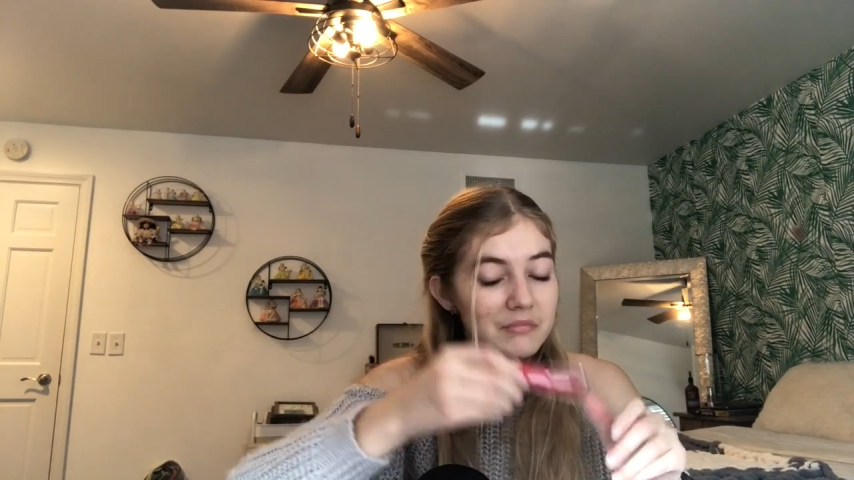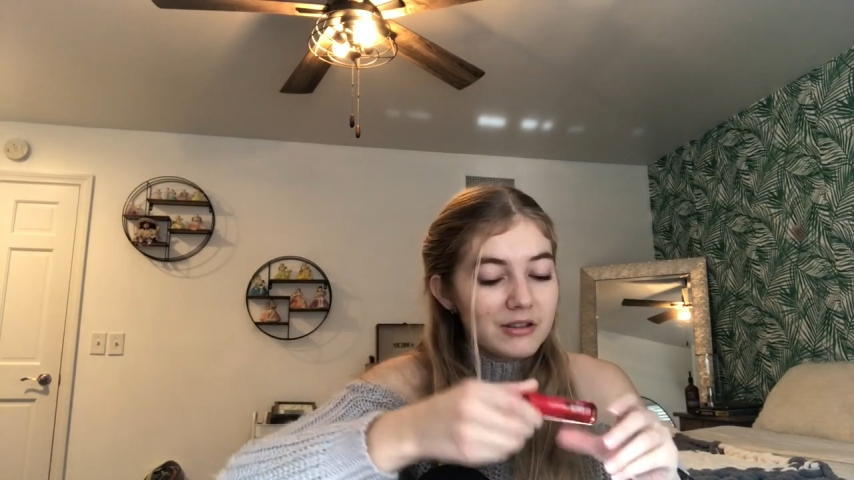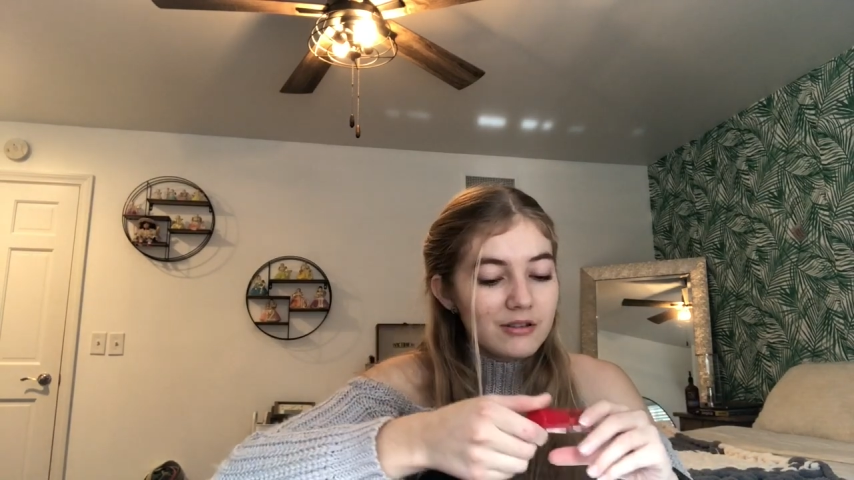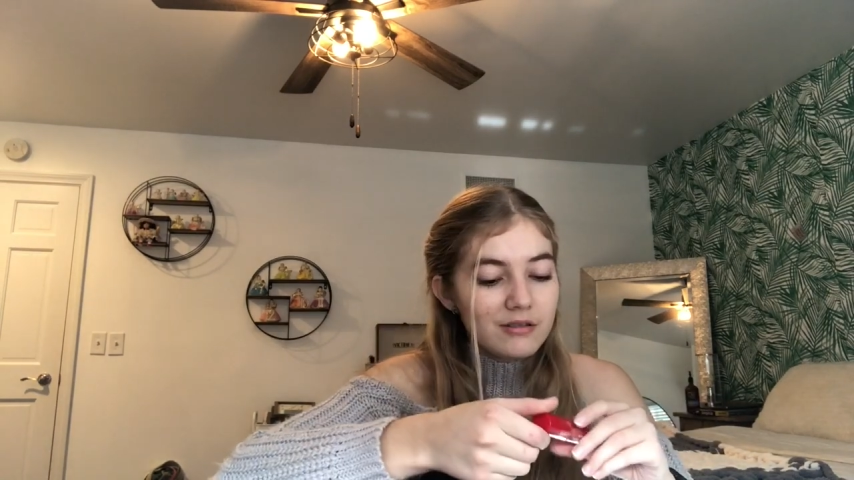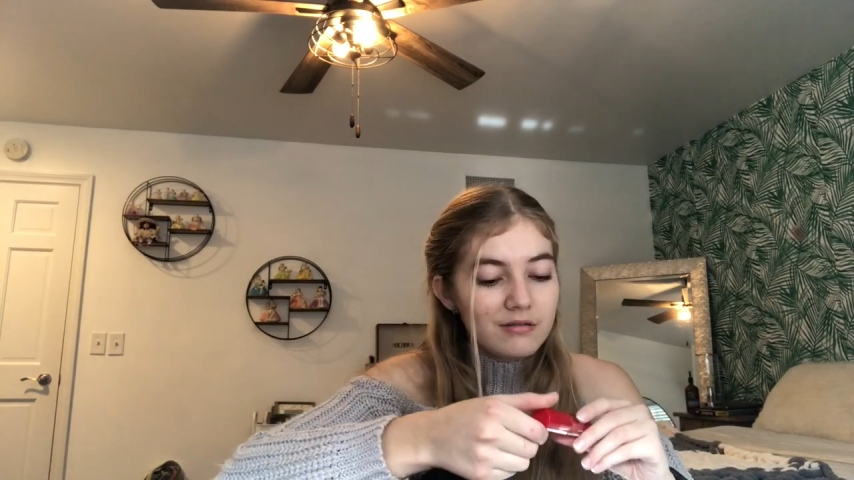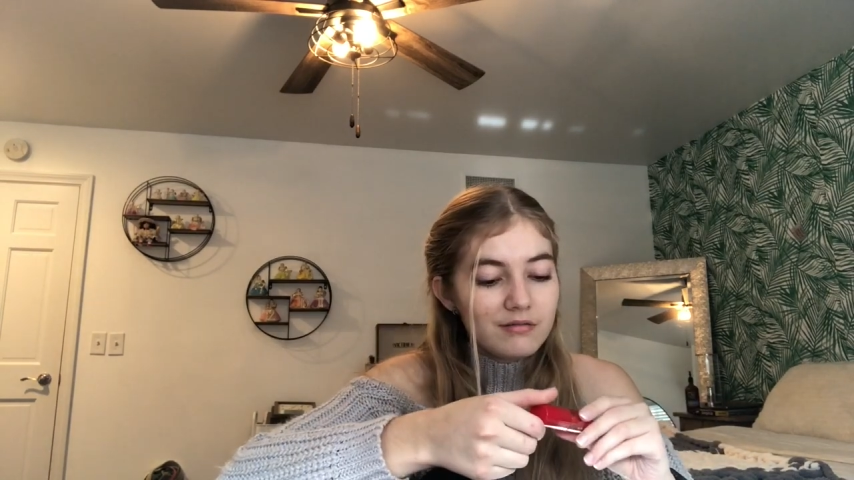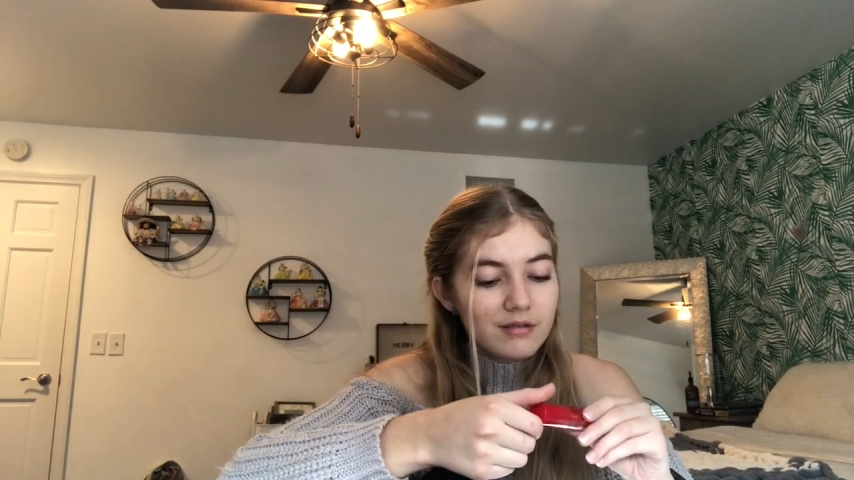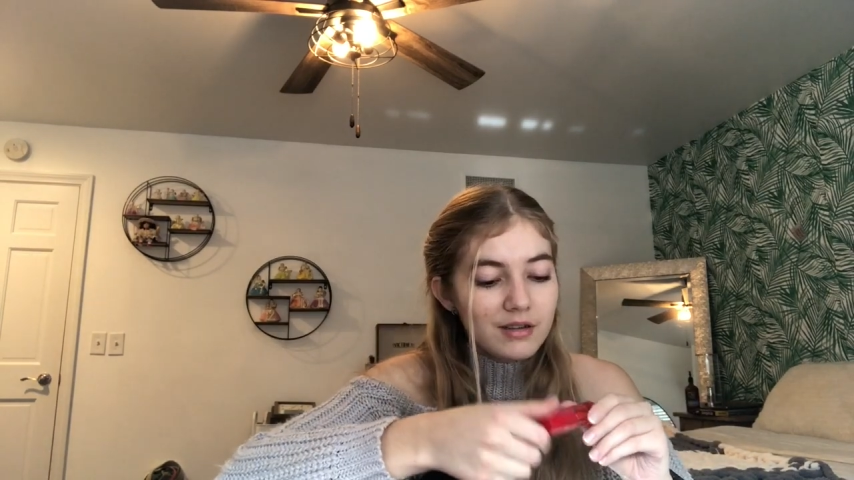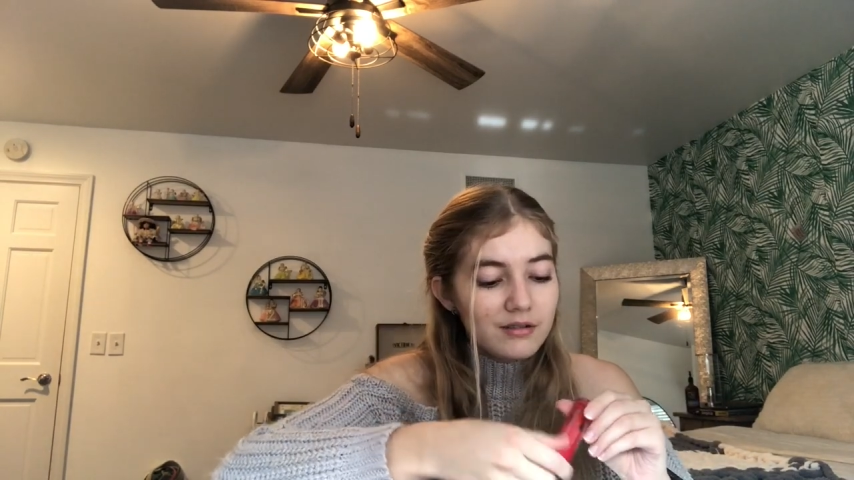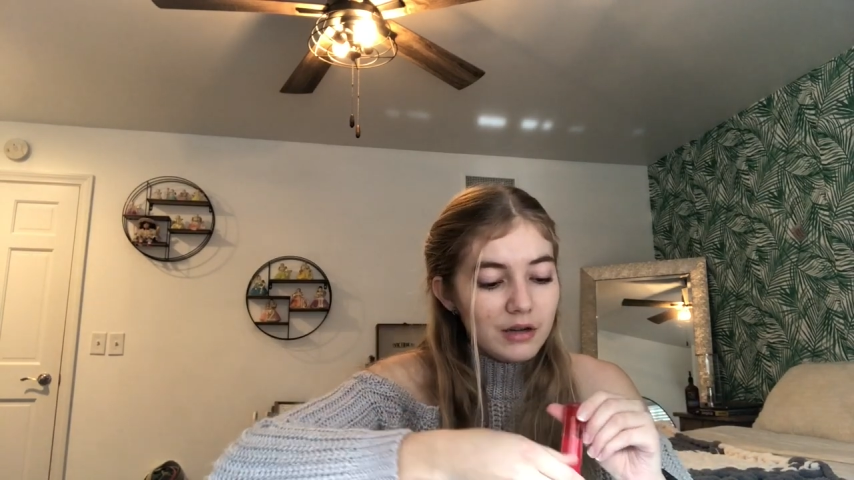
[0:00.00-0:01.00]
so
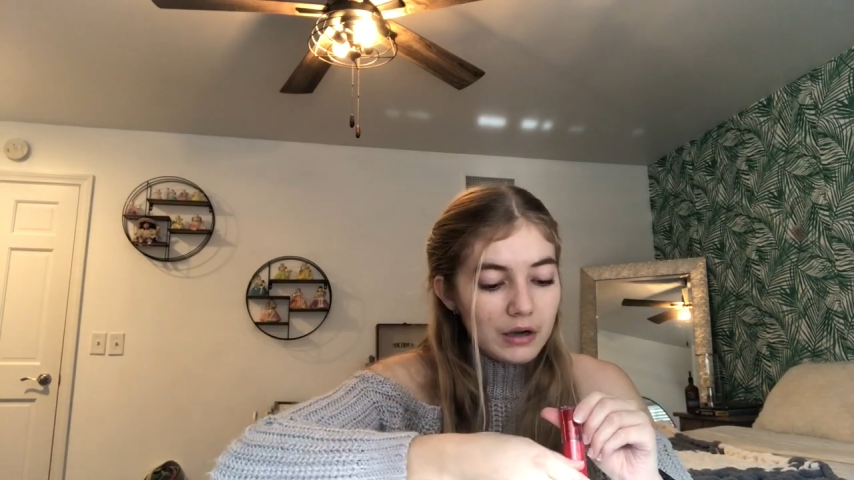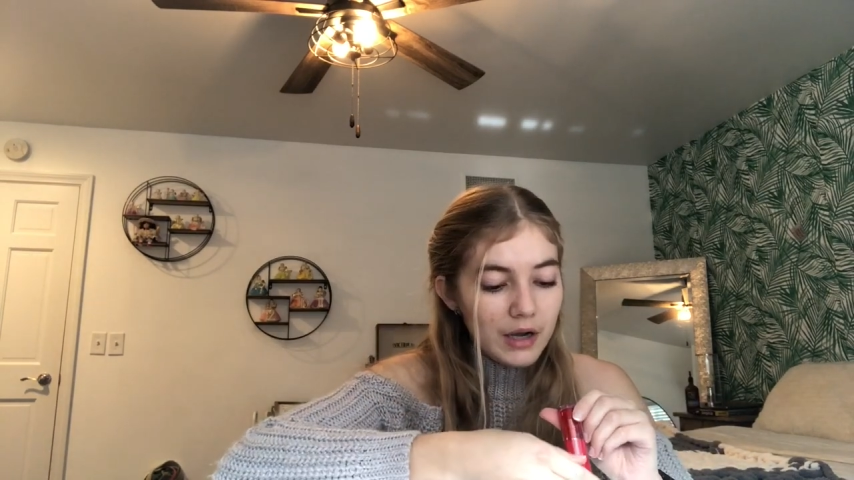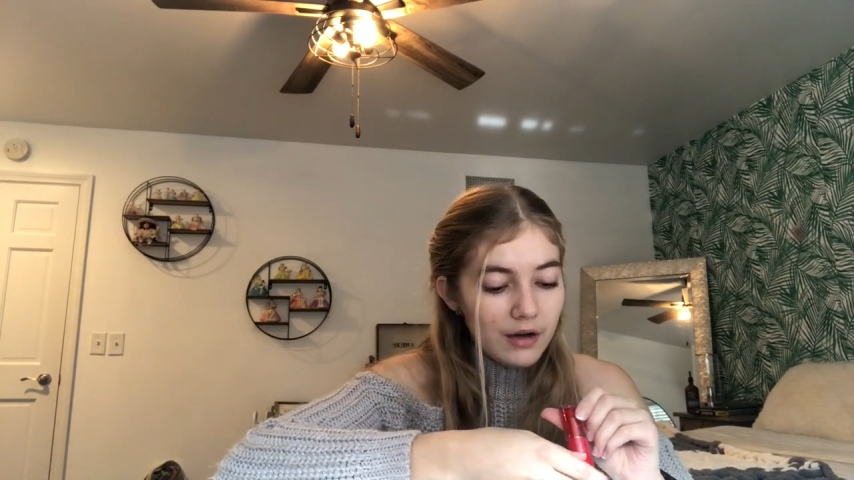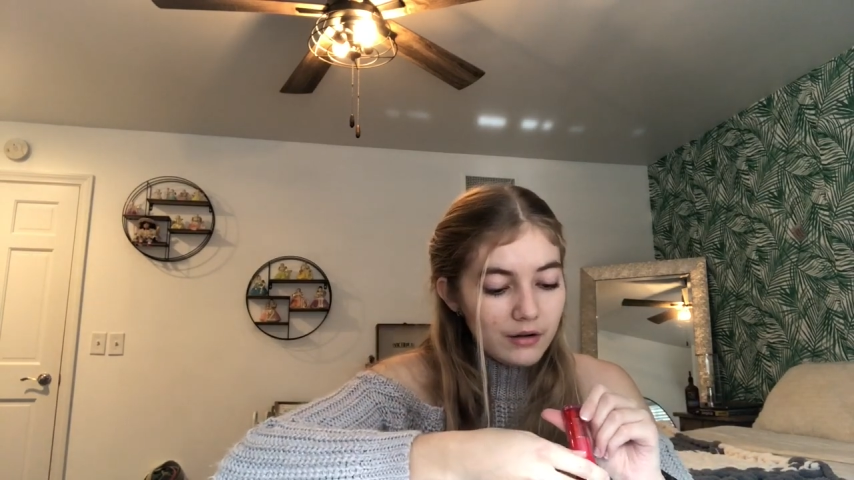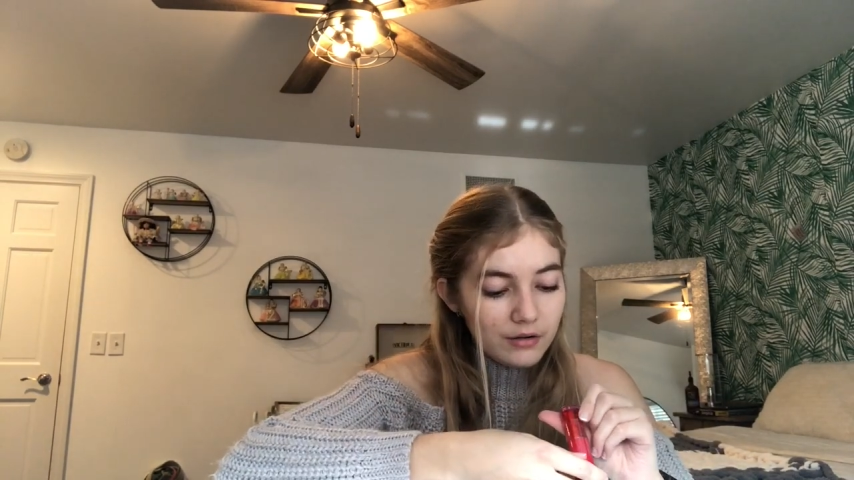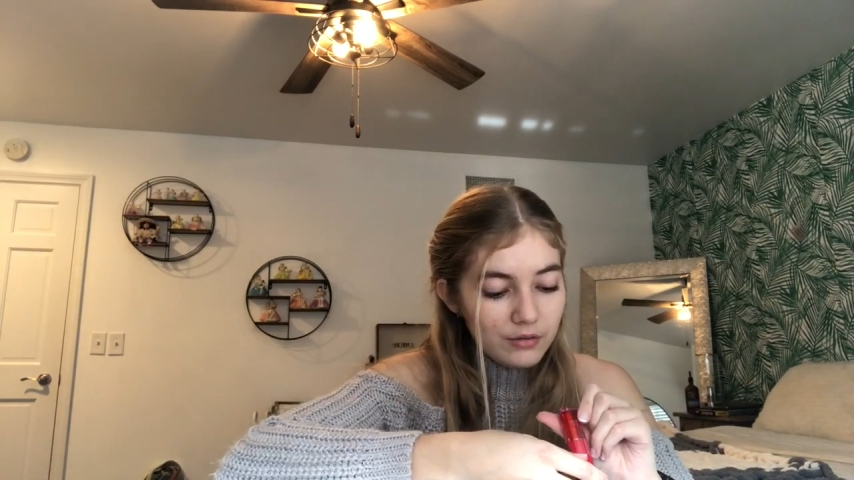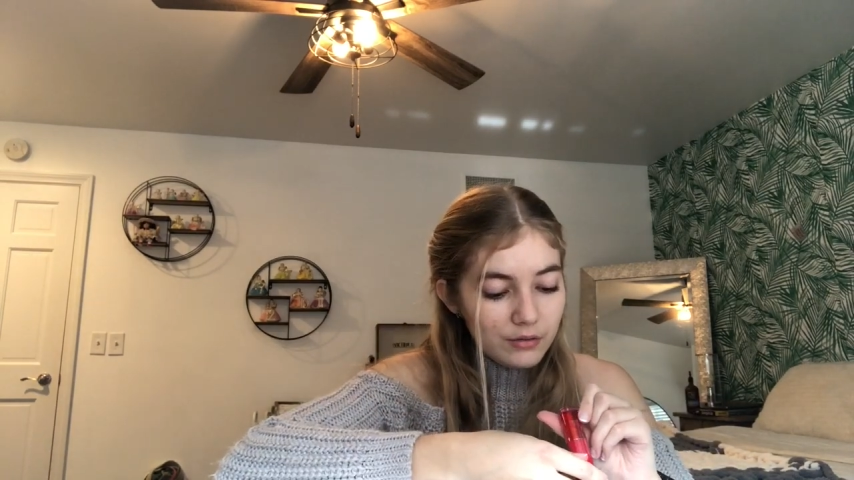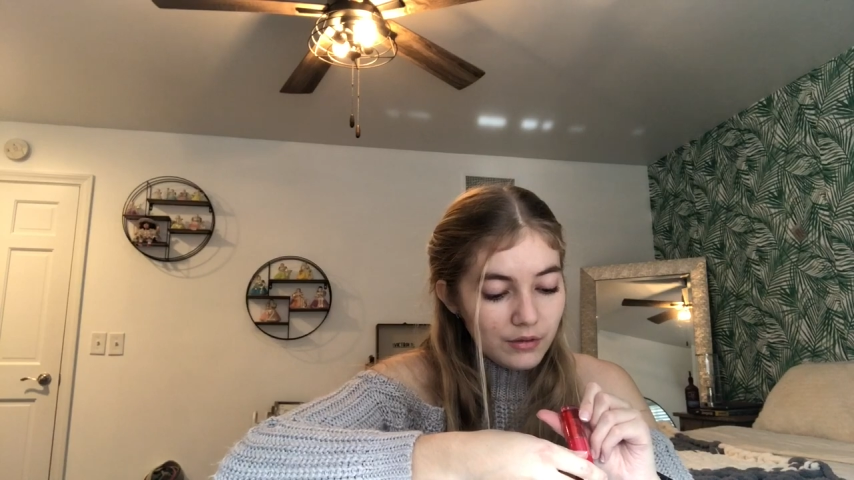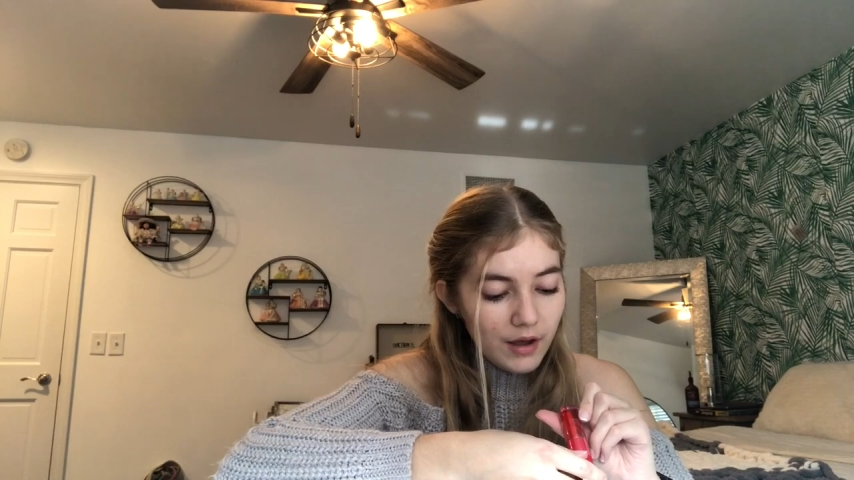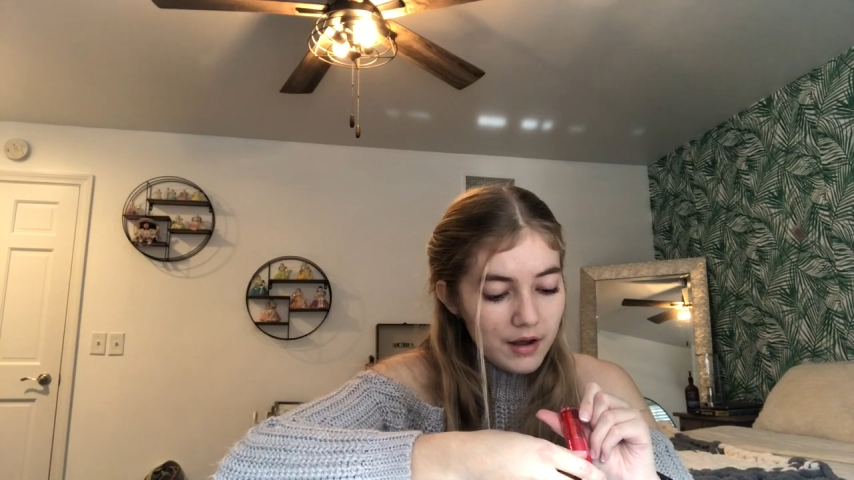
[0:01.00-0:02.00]
I don't know how to do
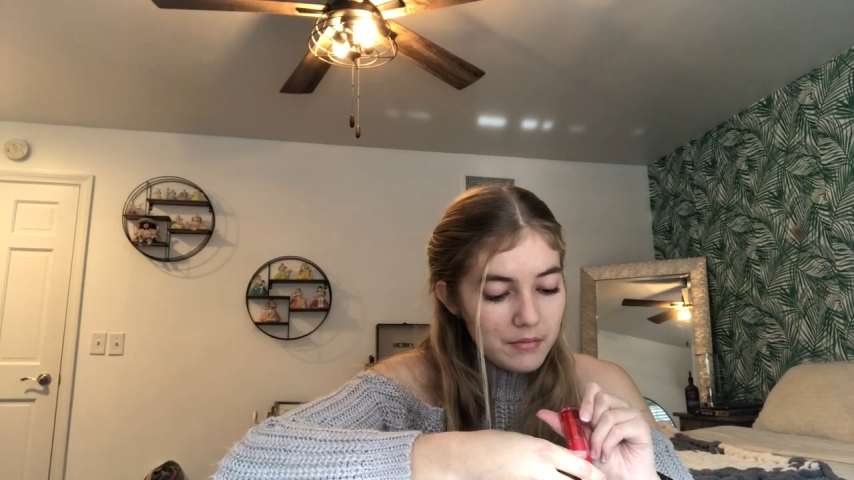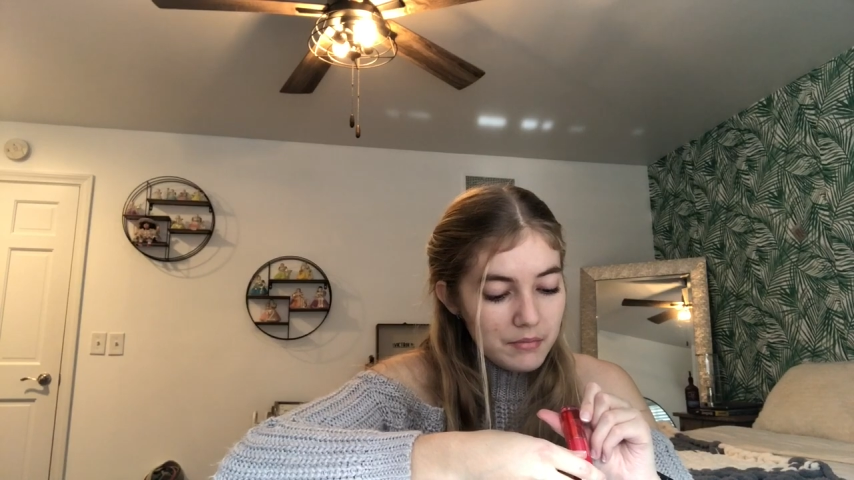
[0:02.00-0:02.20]
that,